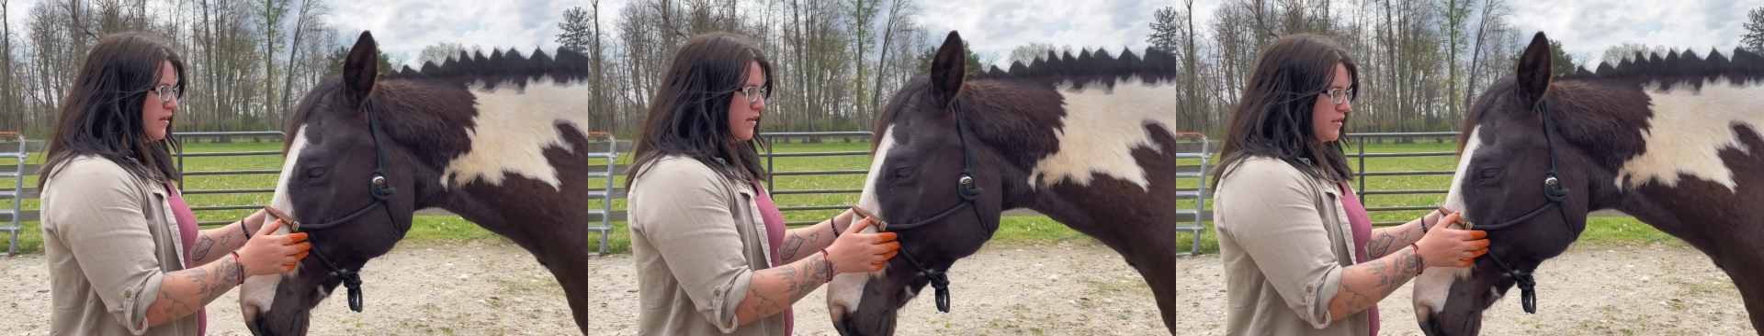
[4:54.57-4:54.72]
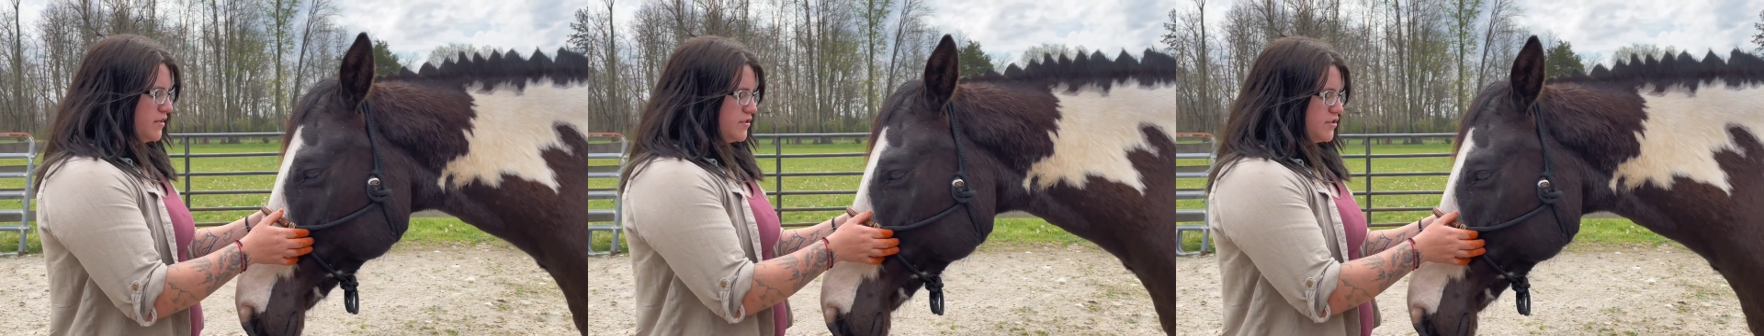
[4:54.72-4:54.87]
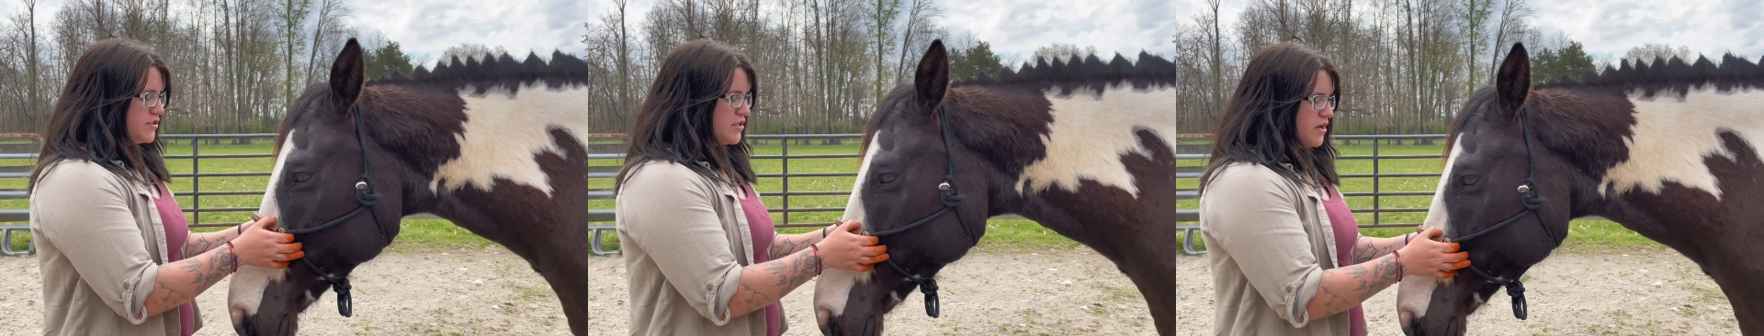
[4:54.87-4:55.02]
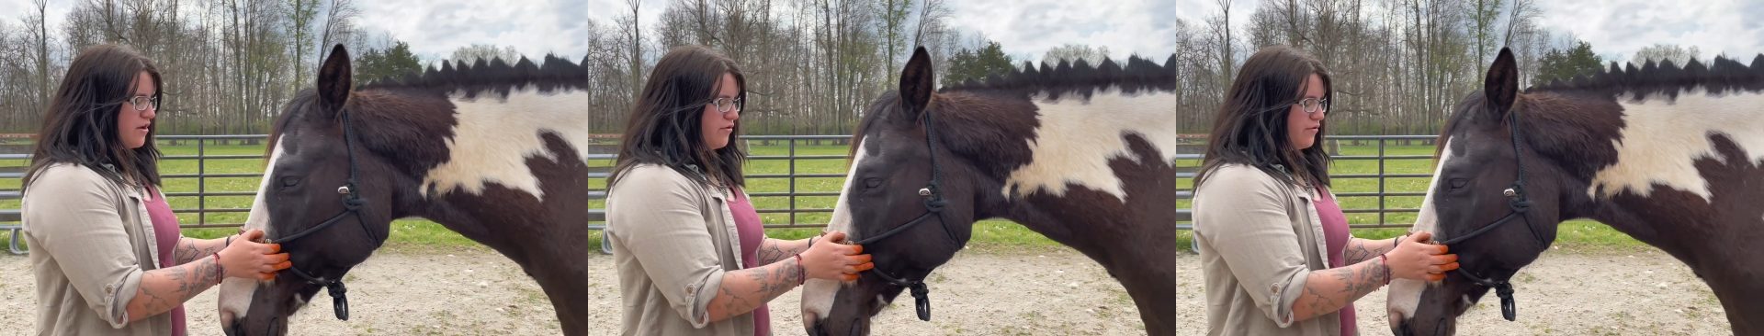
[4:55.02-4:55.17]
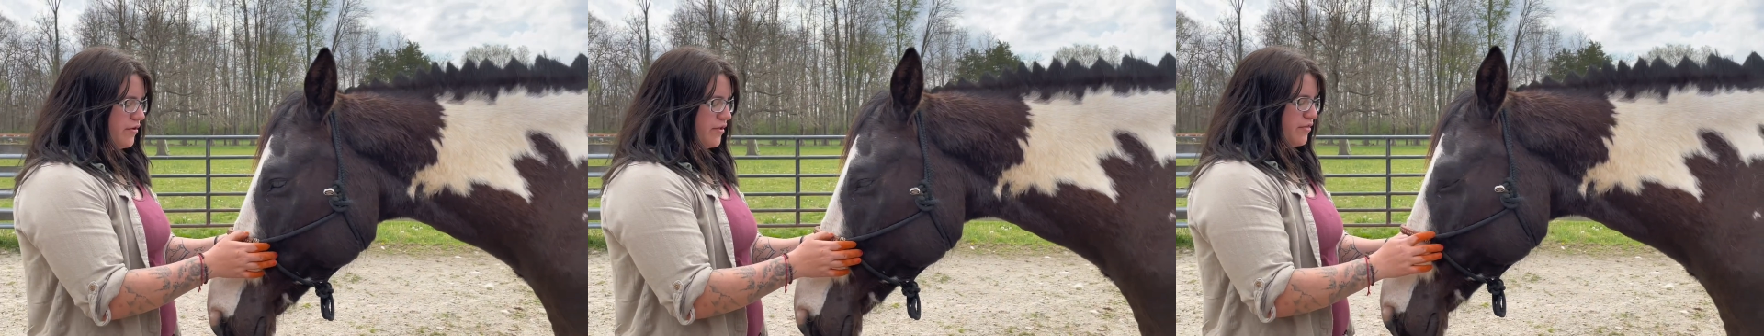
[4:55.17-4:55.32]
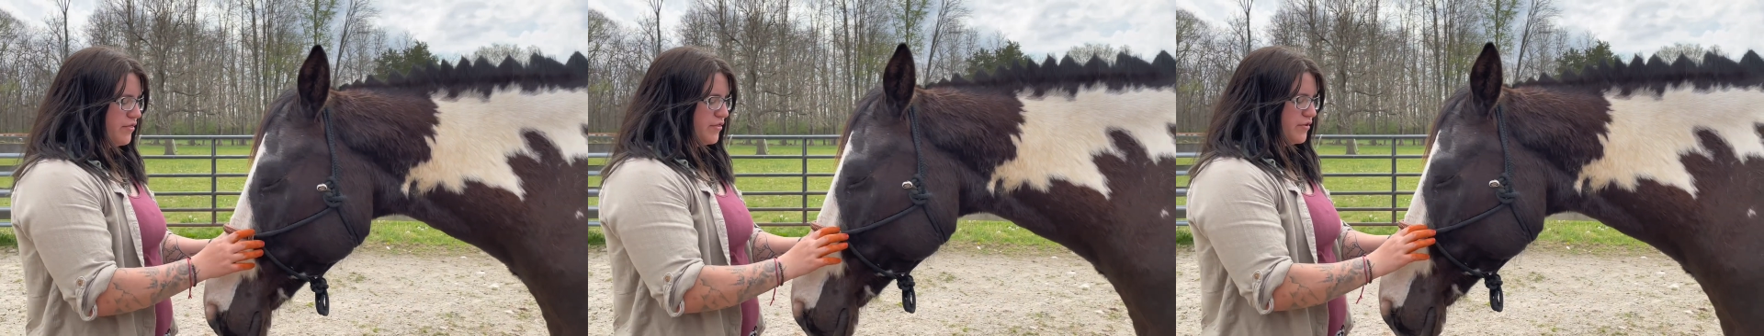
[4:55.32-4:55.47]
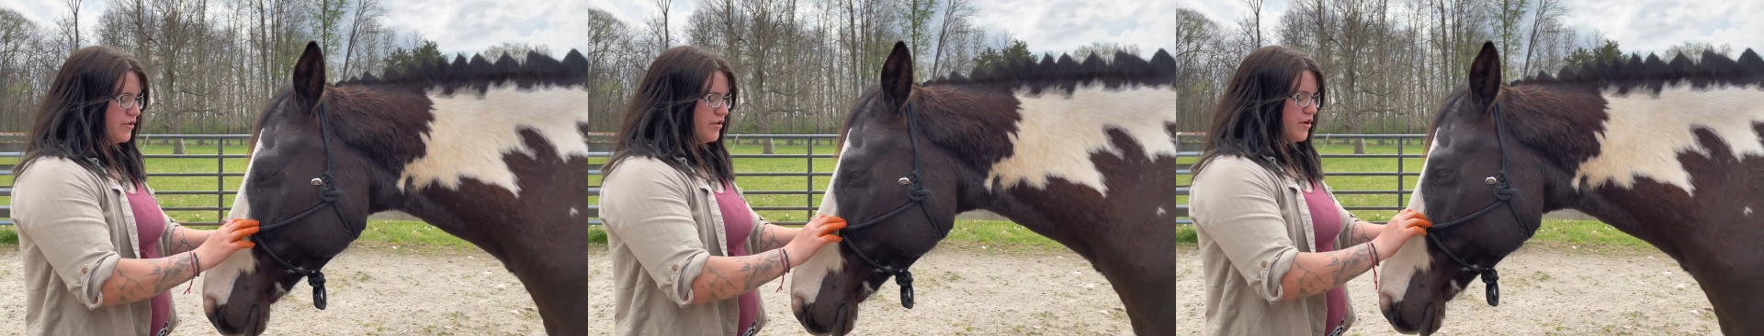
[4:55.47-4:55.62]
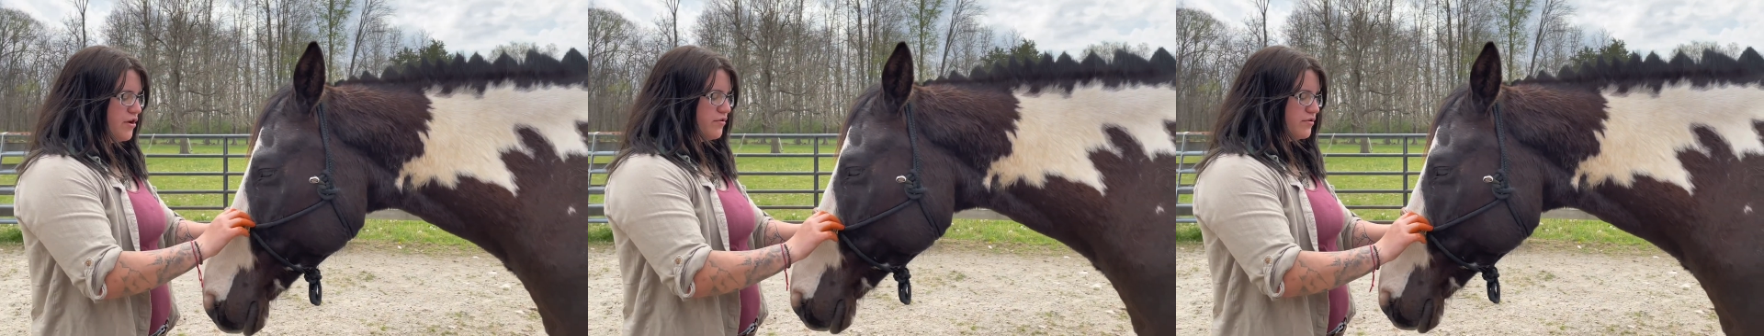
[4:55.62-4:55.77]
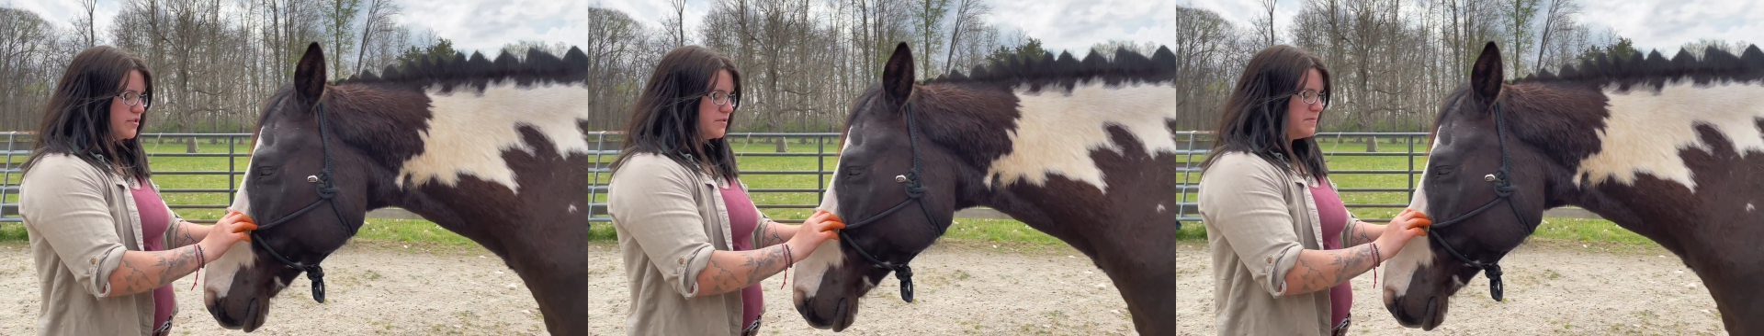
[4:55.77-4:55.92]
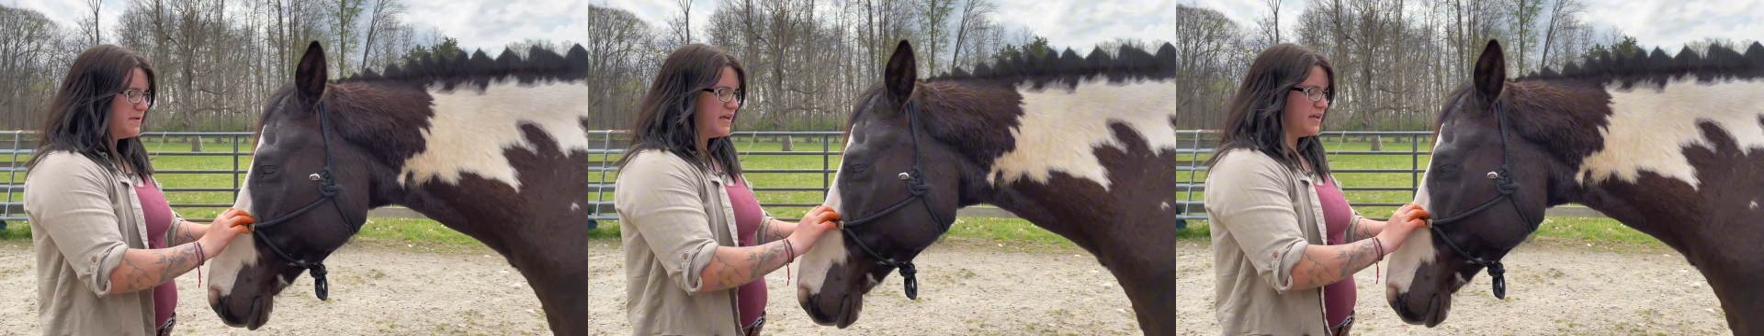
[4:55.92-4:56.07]
So the
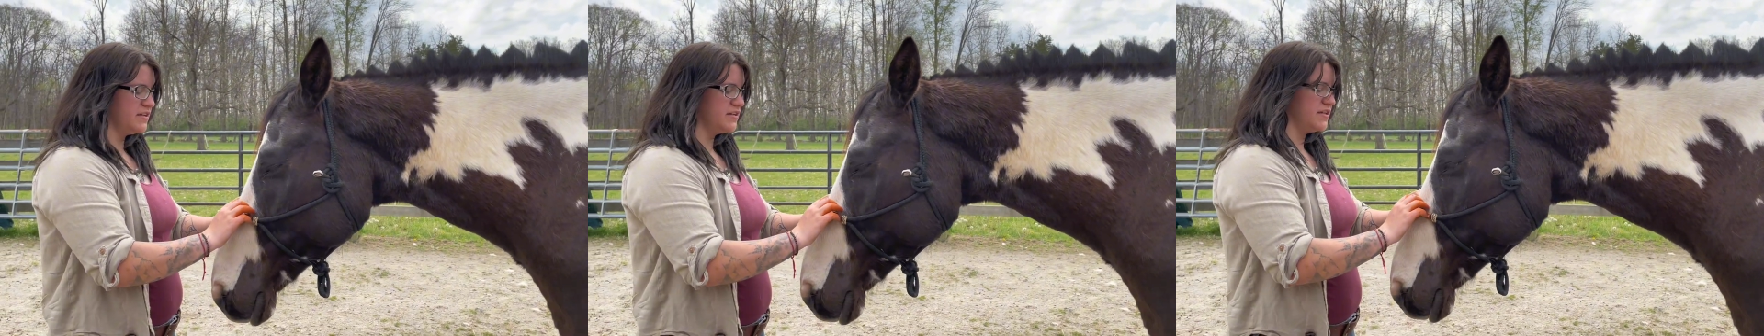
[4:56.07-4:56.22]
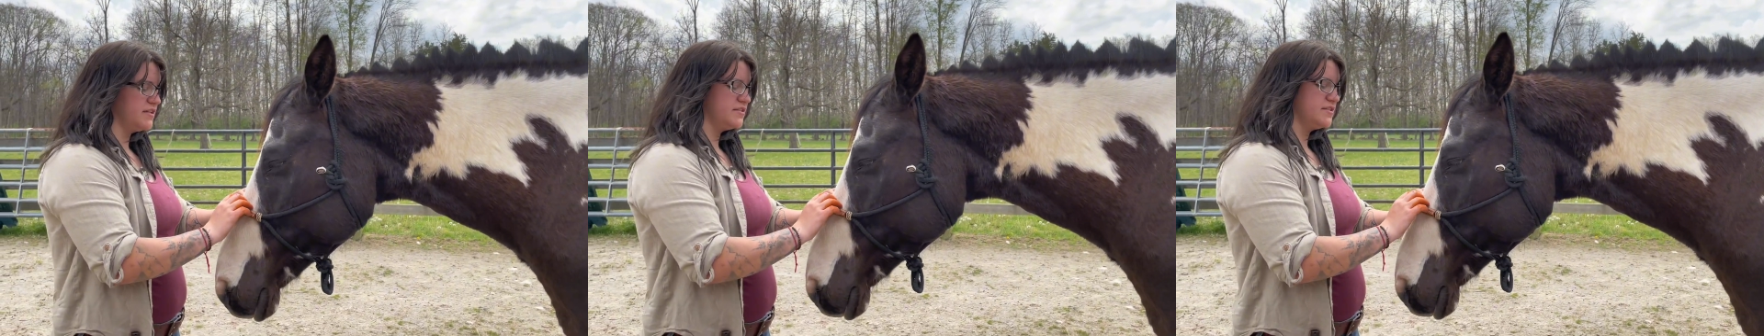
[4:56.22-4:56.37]
noseband